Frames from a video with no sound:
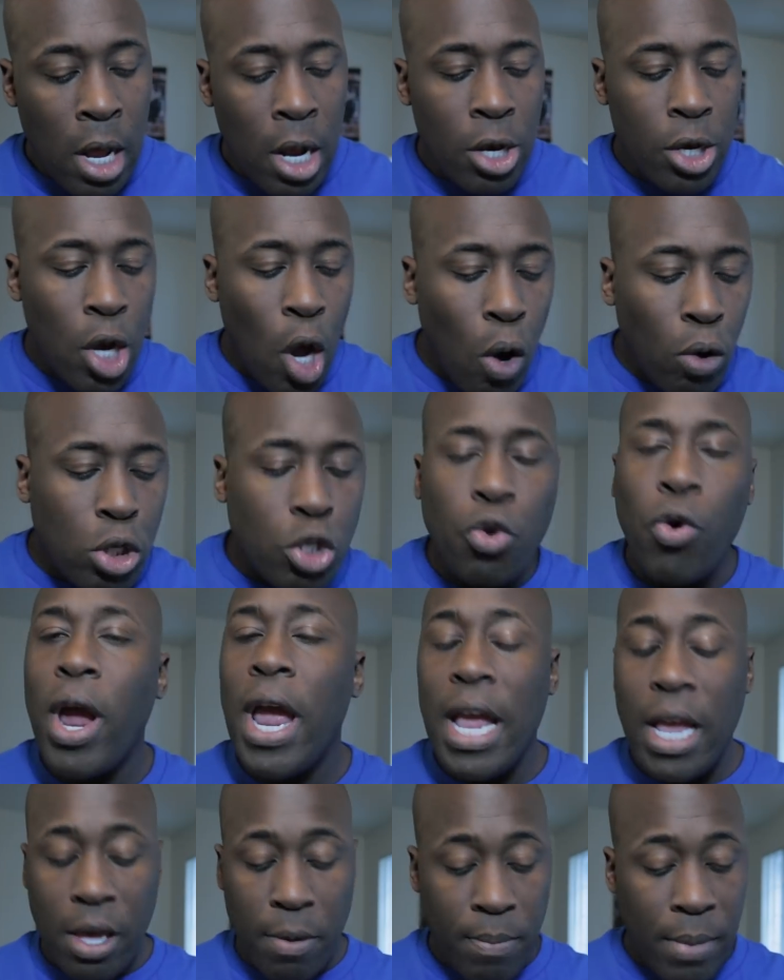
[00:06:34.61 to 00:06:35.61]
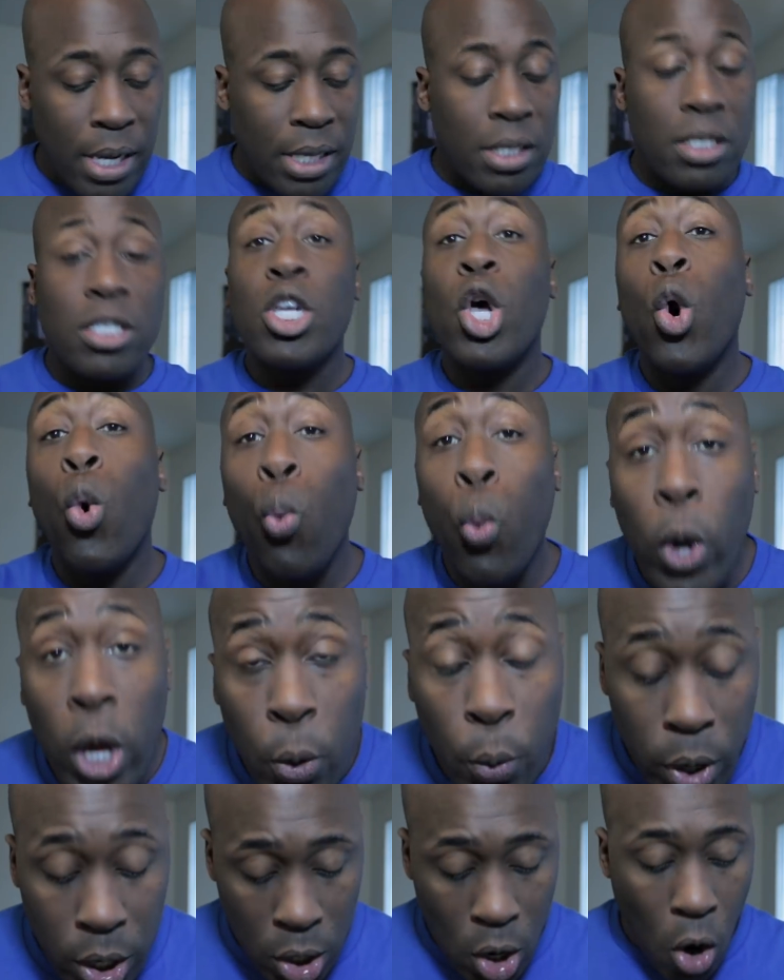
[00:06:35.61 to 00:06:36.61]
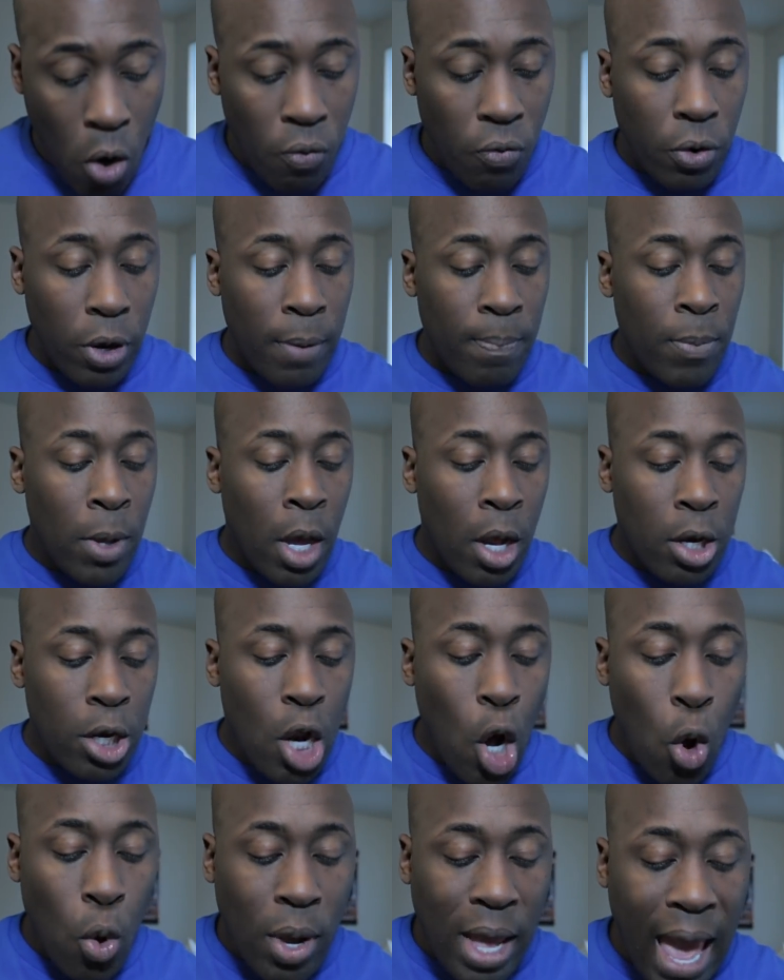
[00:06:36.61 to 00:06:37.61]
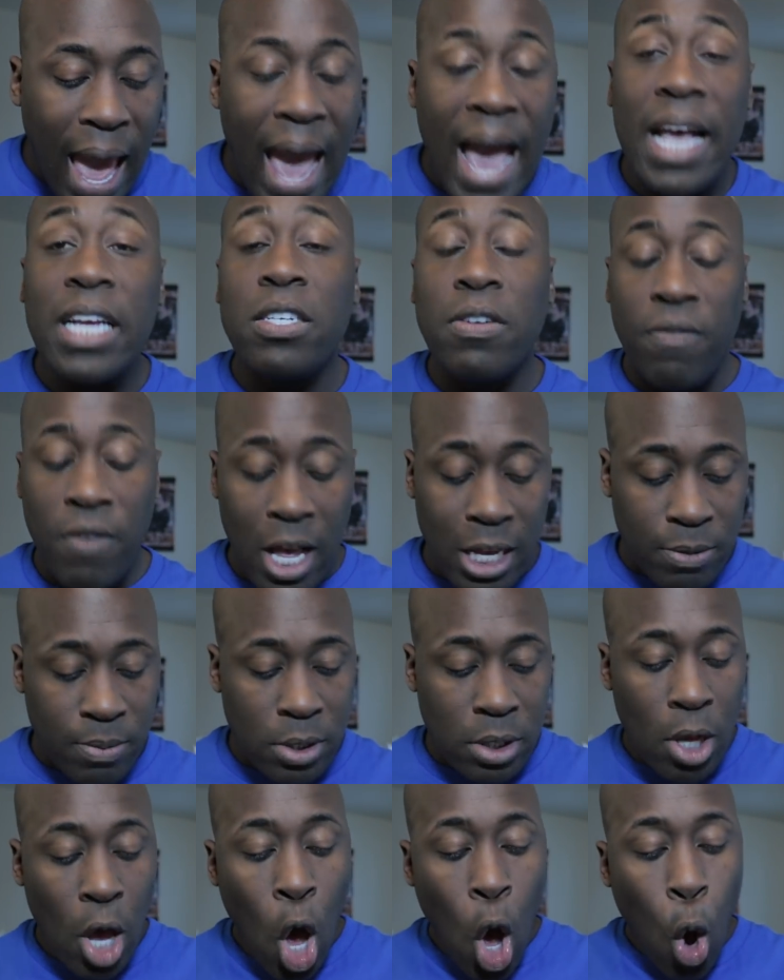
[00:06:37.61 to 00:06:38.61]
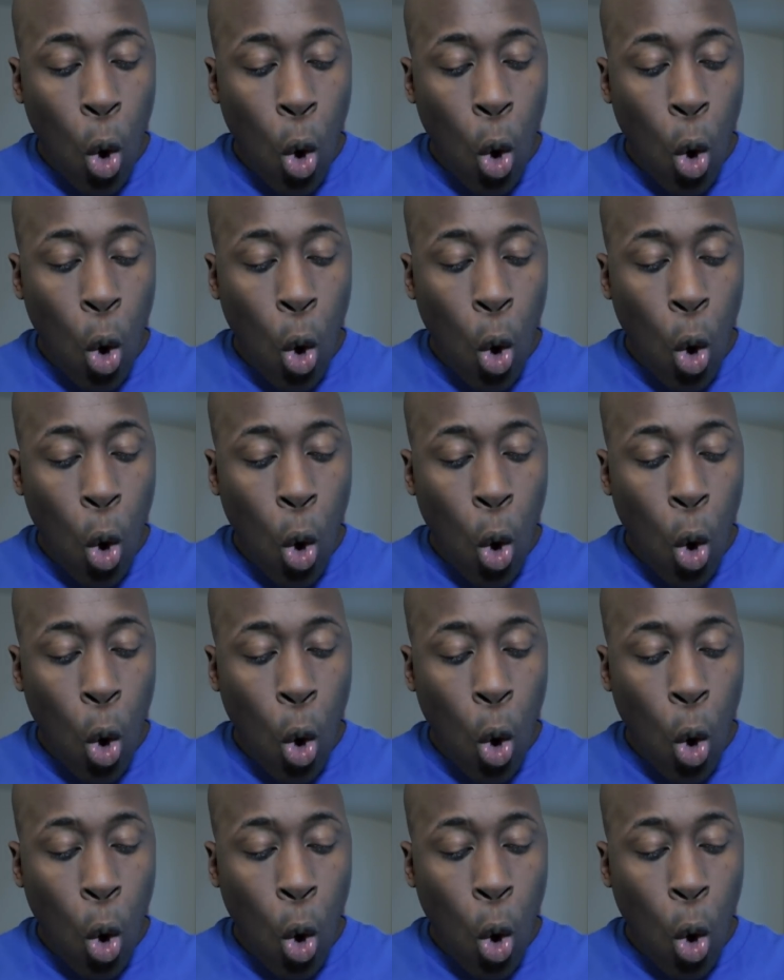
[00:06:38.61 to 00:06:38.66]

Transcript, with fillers: No trade commissions. We went over it. No cash investments.